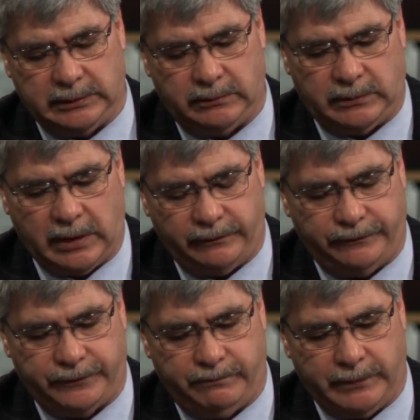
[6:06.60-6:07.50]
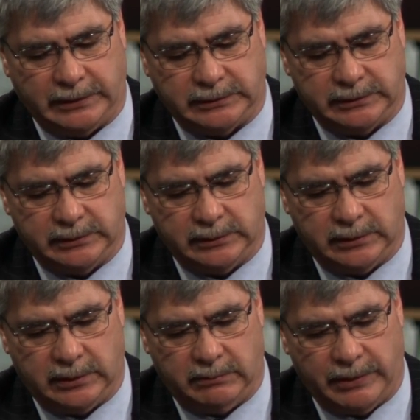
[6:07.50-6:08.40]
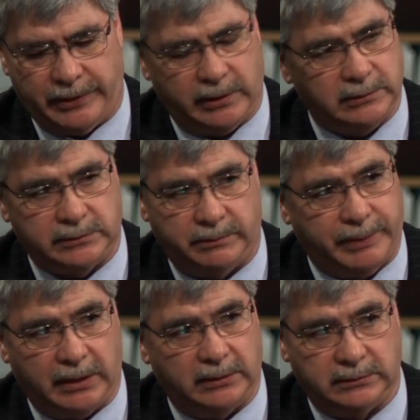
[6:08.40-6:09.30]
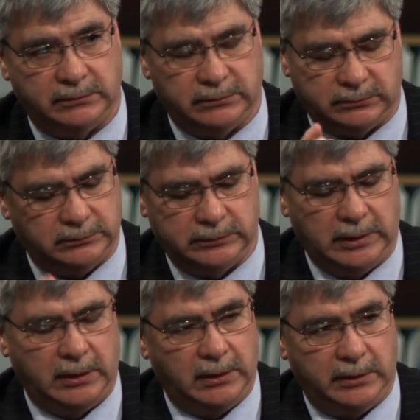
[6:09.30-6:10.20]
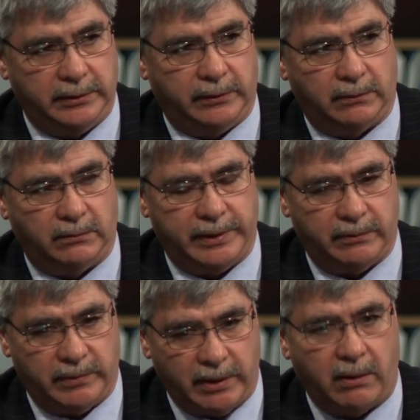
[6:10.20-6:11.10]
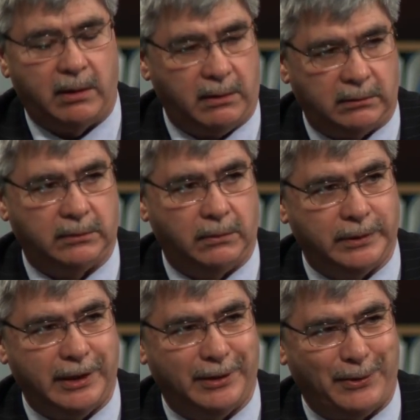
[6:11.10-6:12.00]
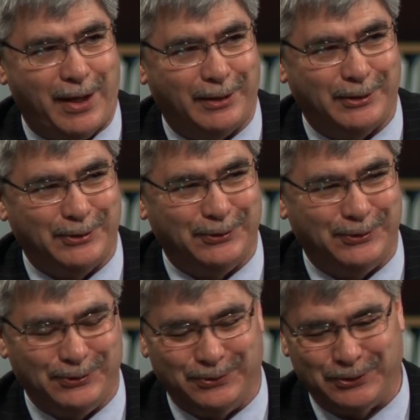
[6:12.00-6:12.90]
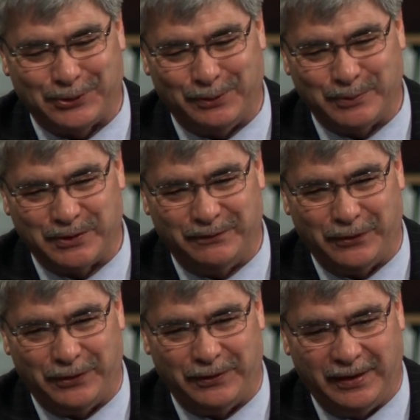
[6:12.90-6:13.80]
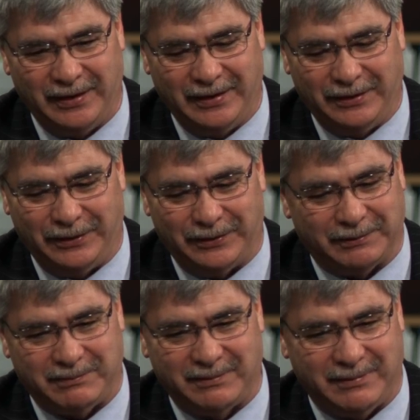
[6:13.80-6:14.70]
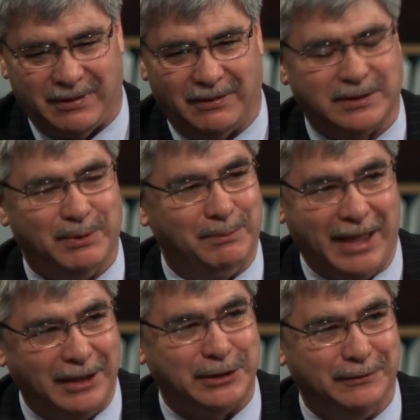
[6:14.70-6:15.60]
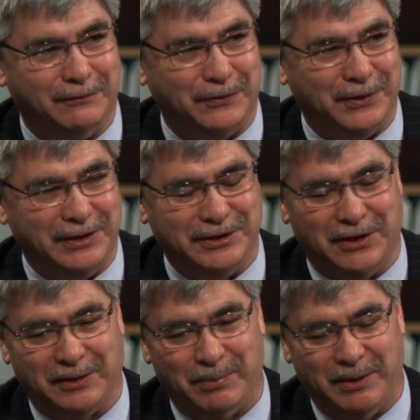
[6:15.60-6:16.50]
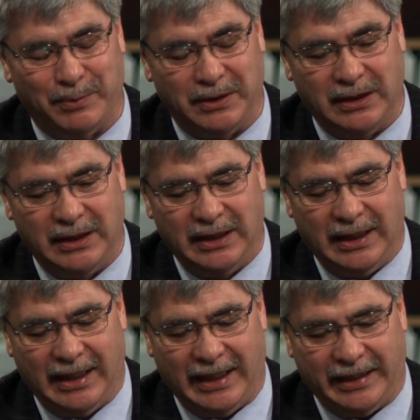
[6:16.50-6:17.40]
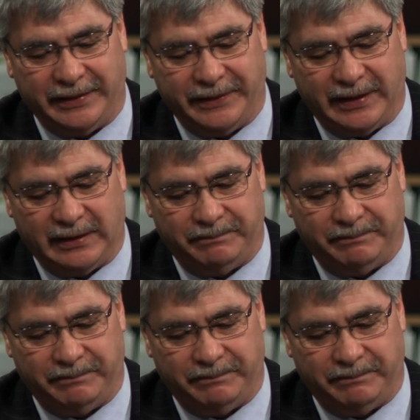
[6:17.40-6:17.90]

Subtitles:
Ralph mentioned Mary Ellen Turpel, who we all owe a debt of gratitude to in terms of her consummate passion for these young people, and